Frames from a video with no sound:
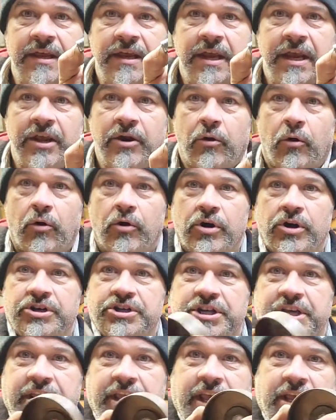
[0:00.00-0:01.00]
in order
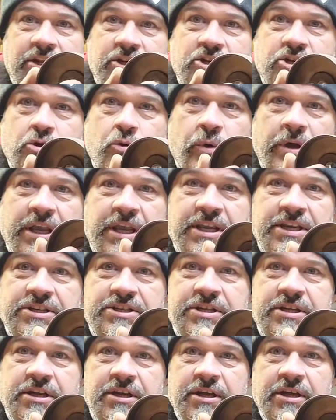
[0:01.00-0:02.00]
to get
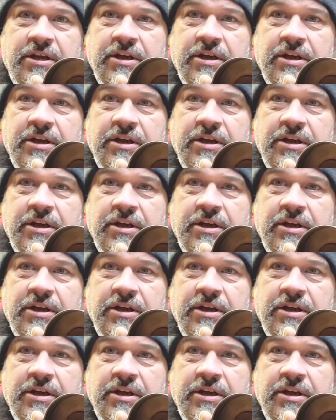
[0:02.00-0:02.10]
squeezed